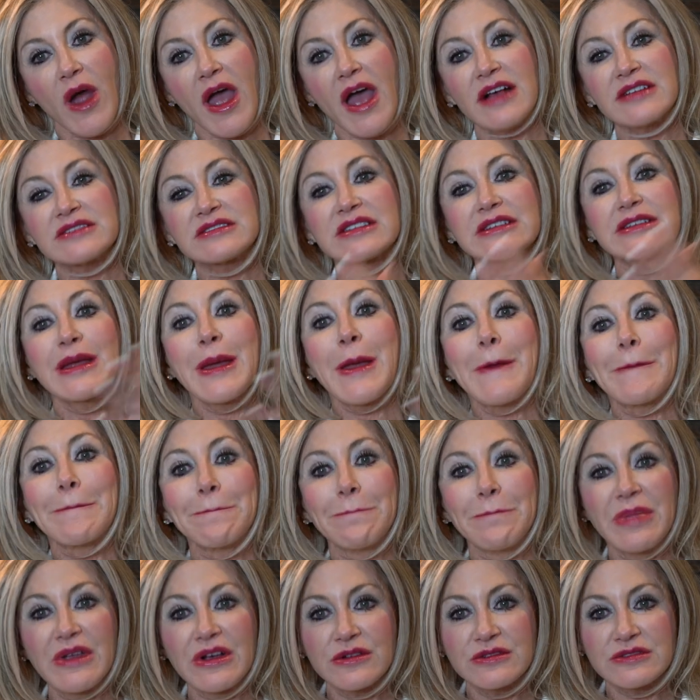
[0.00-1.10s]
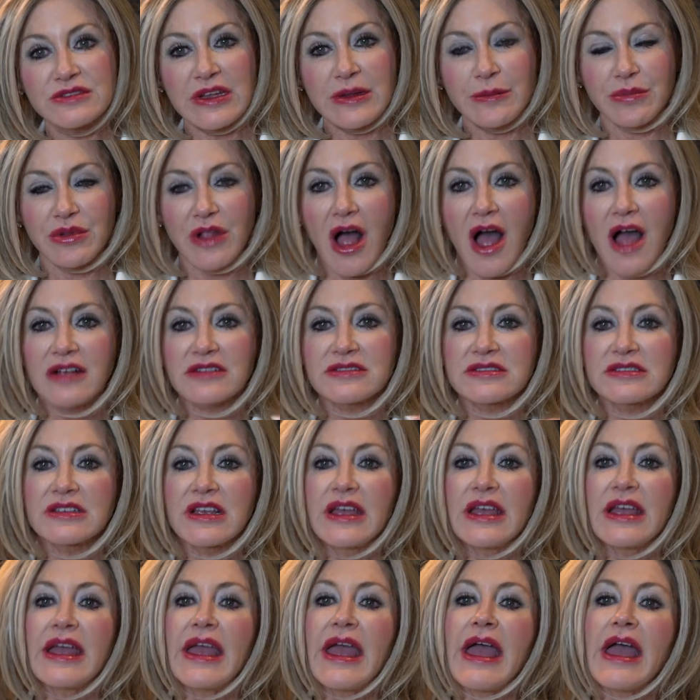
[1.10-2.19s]
acid building blocks
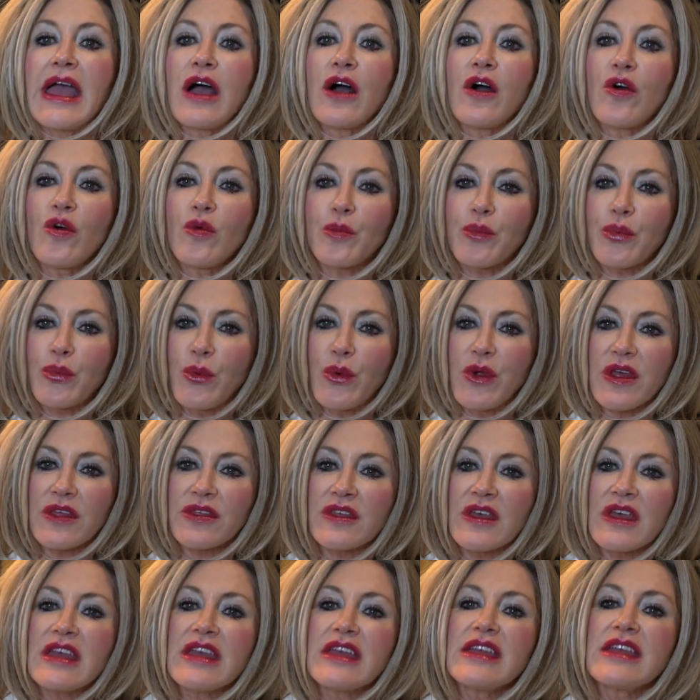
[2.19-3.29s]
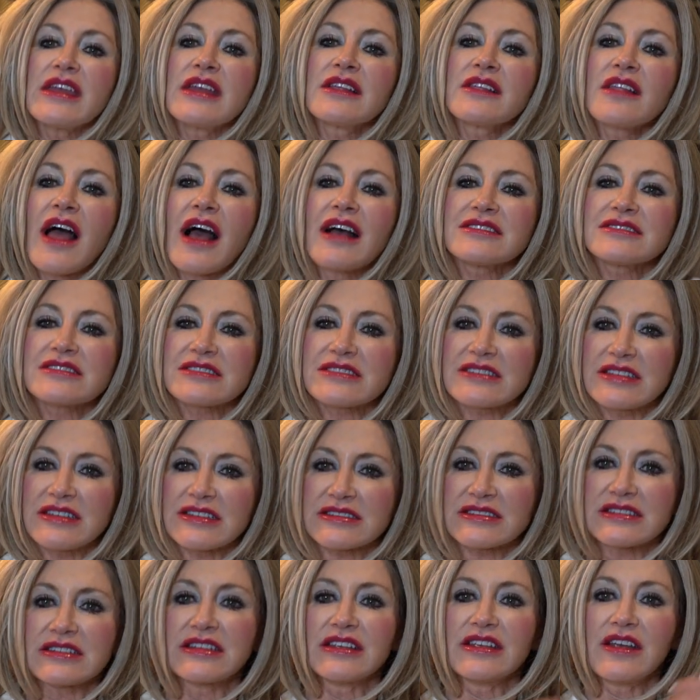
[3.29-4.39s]
help with
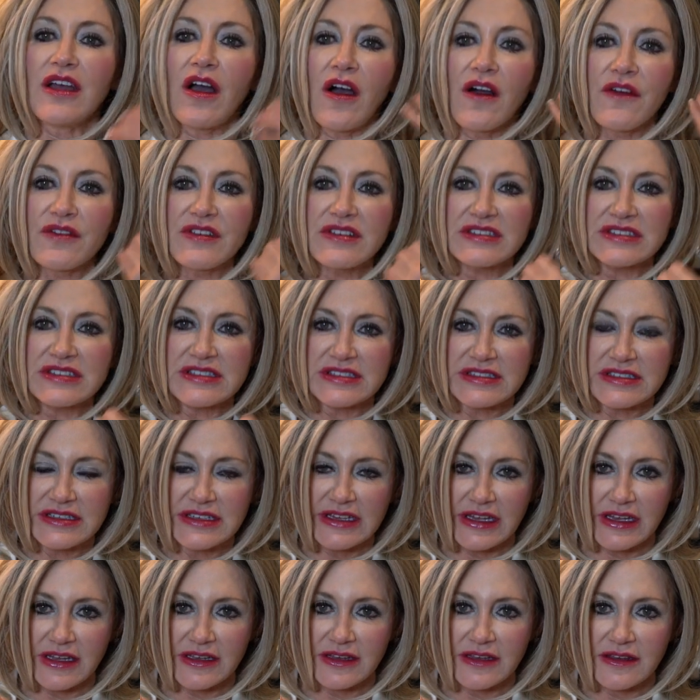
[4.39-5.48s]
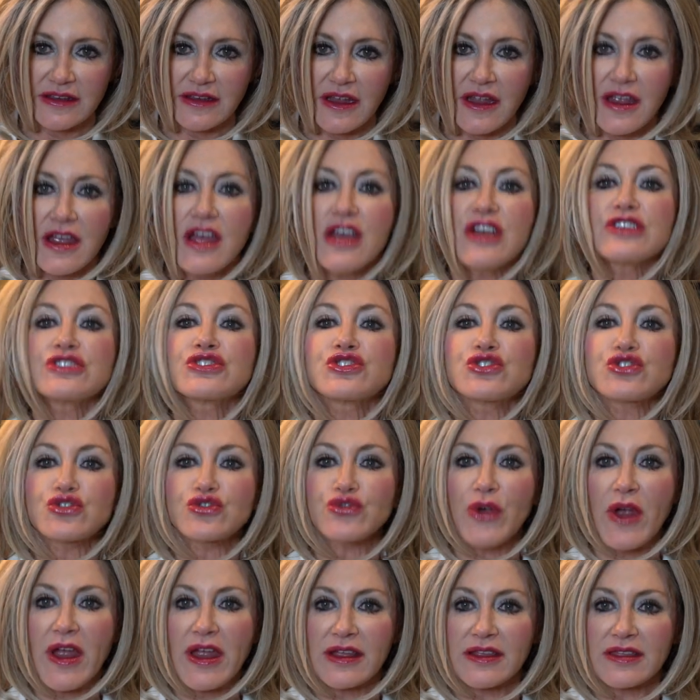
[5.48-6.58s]
elasticity of the skin,
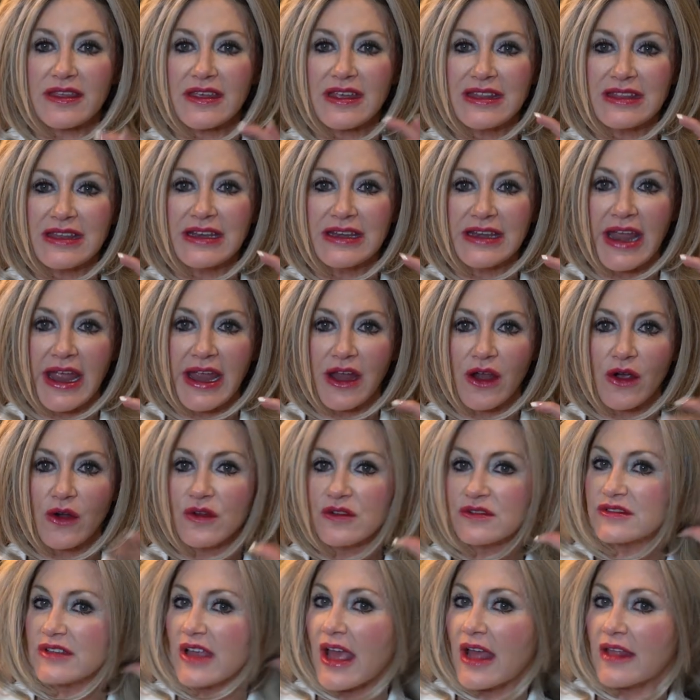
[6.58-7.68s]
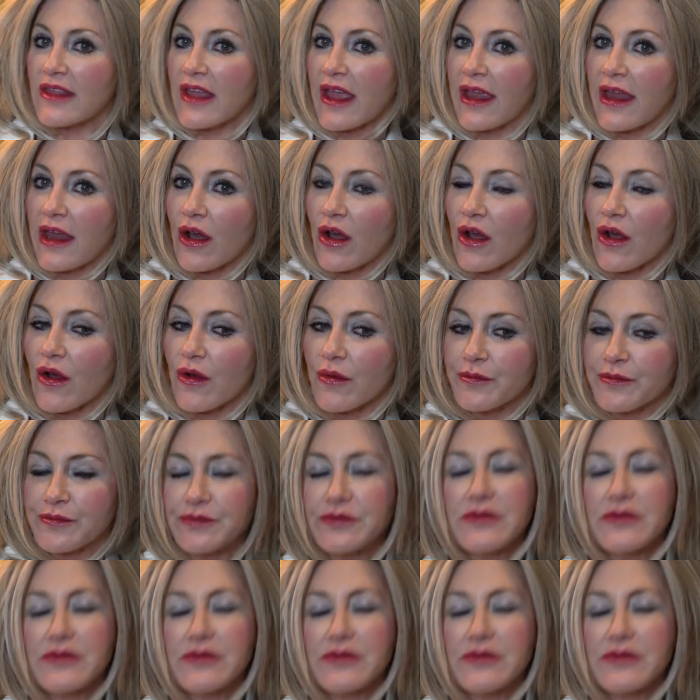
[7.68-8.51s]
strength in the nails and the hair,